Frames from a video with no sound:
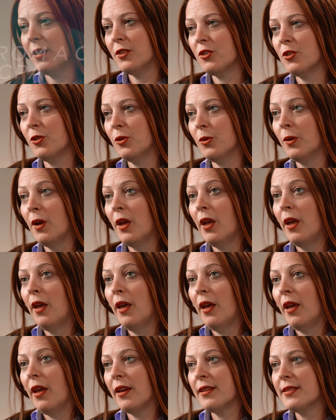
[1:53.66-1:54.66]
to
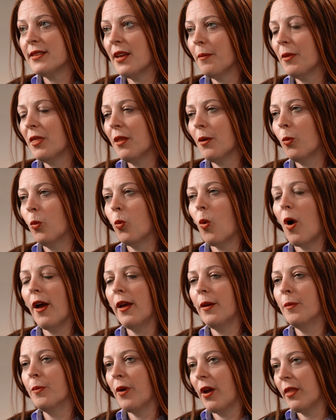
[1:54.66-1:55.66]
examine the
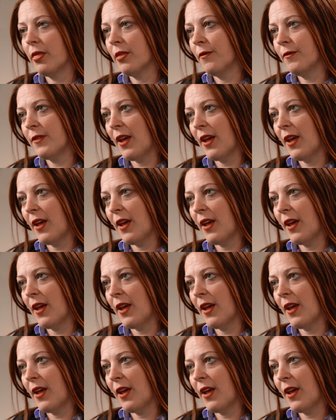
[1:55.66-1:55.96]
wide breadth of